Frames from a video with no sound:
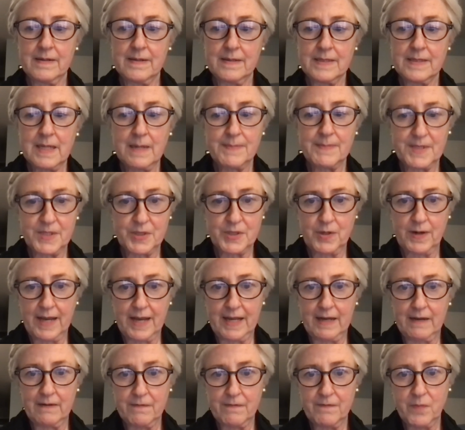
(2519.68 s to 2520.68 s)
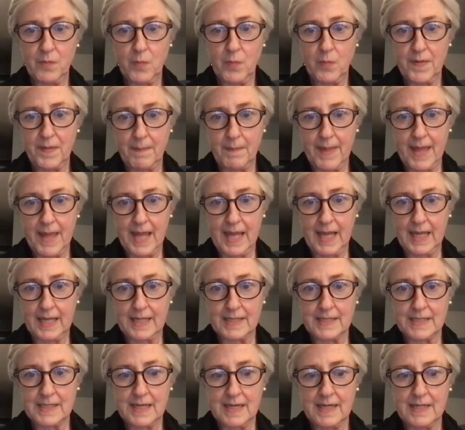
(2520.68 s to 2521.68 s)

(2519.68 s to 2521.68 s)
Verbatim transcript: substrate for the paint.